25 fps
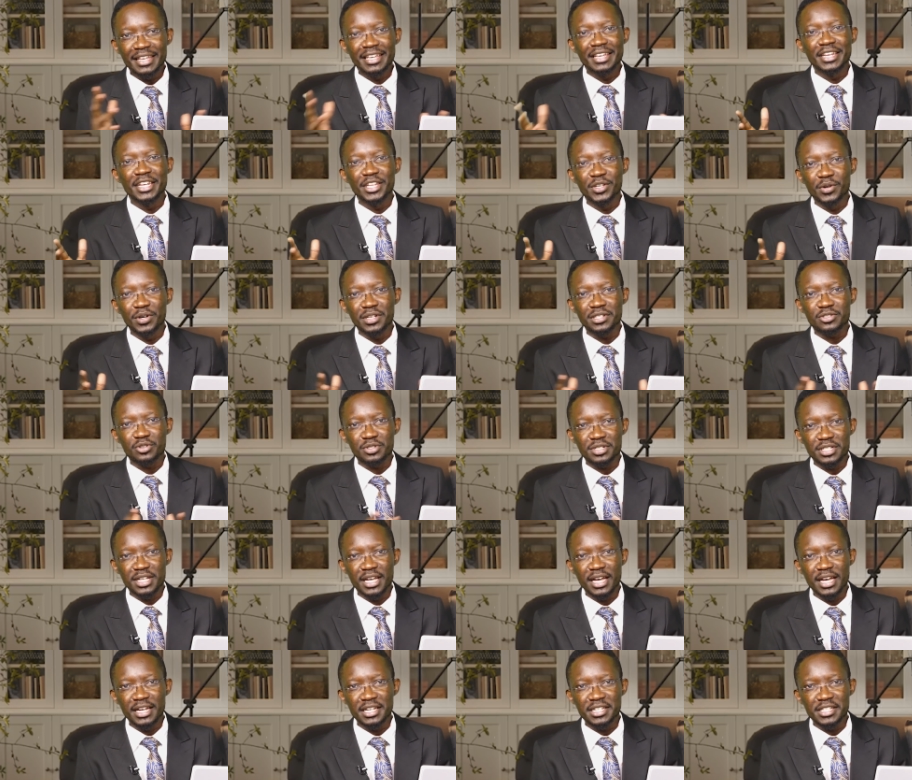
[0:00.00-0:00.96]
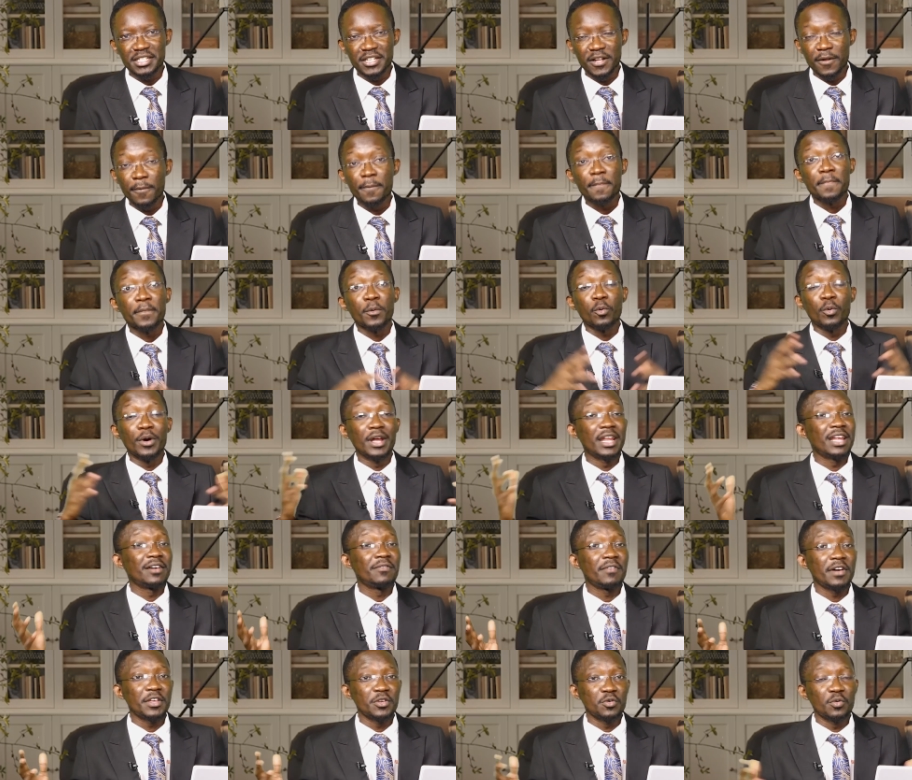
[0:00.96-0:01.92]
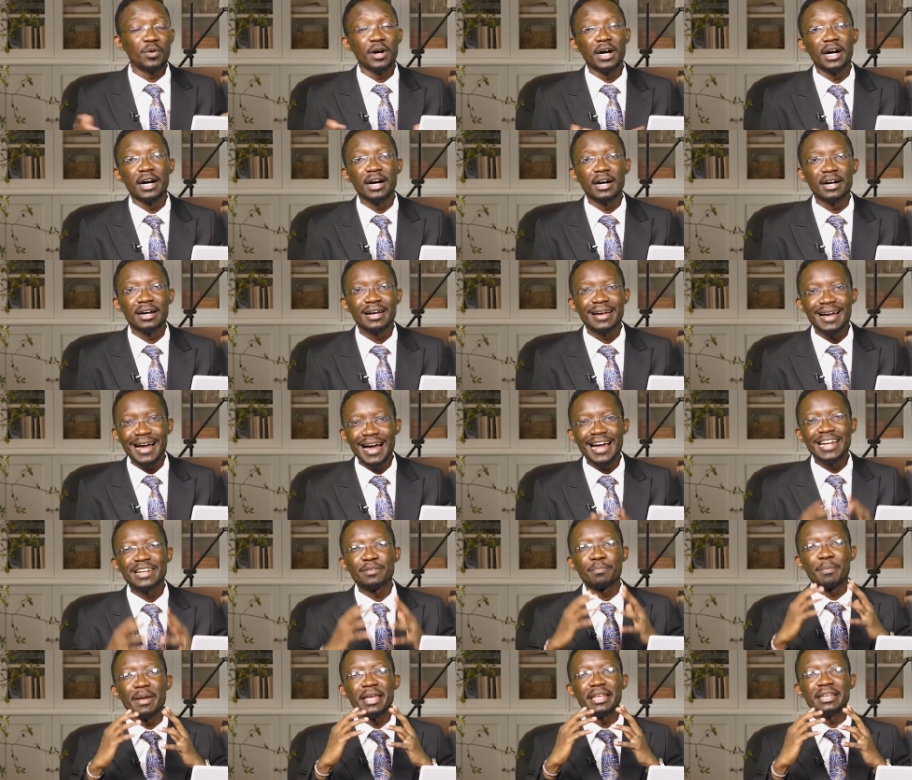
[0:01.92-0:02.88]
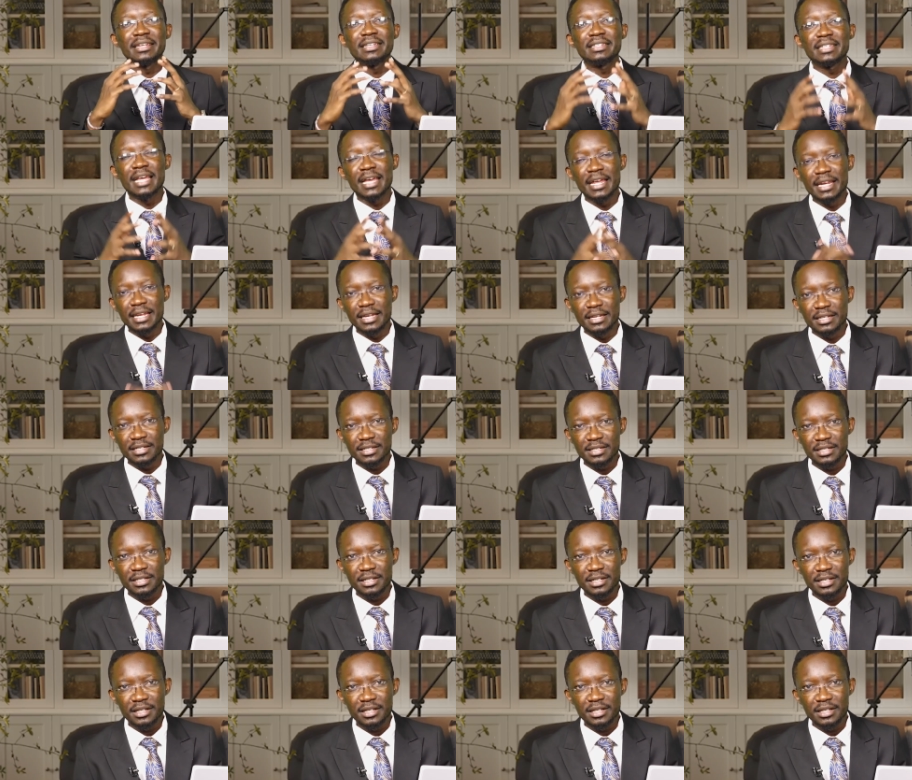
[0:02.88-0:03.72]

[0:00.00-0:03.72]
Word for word: in your society, wherever you are, and maintain it?